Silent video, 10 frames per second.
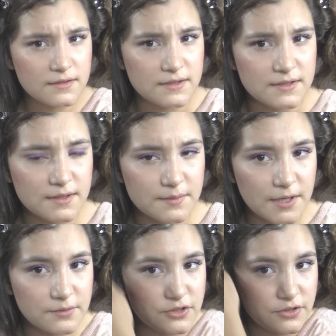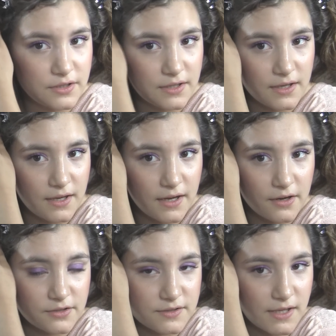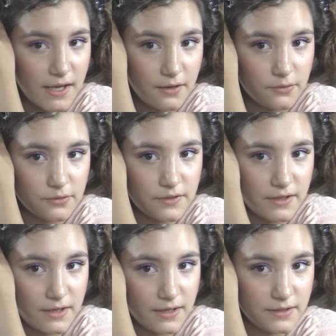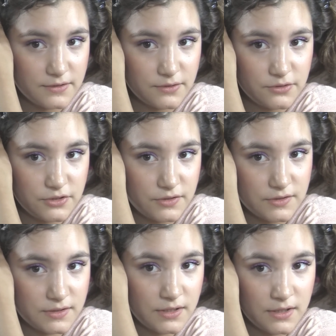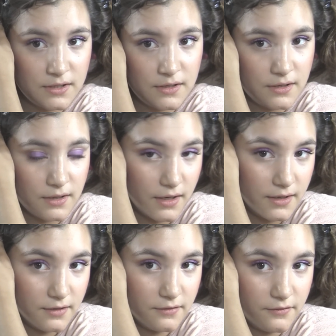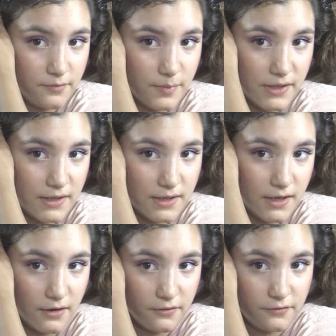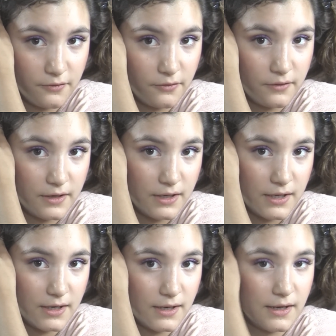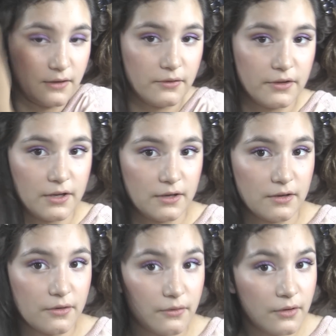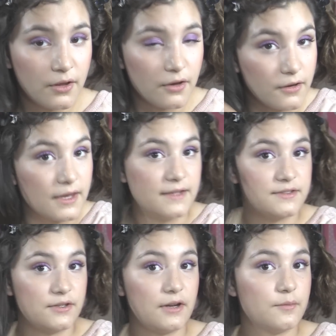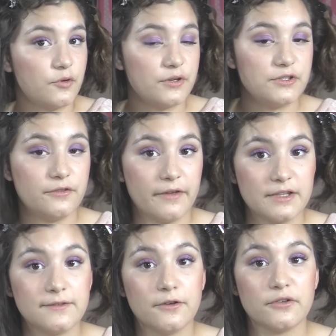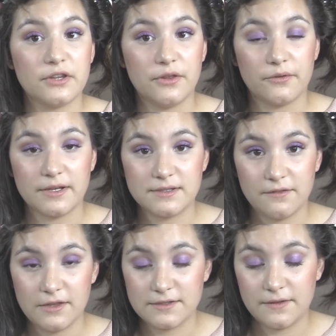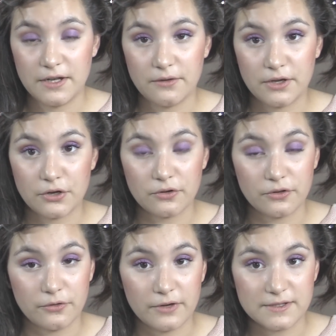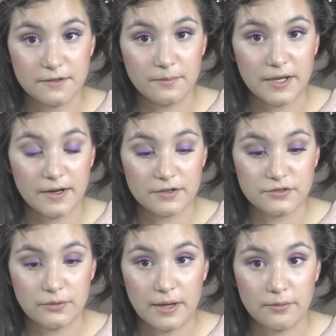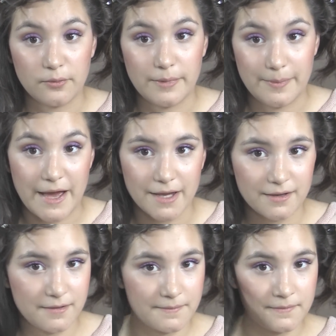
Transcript: see, sometimes you can get hair tangled in it, so just kind of be careful and get it out. There you go. Okay, so now I'm going to fast forward the rest of this video and curl the rest of my hair, so I will be back.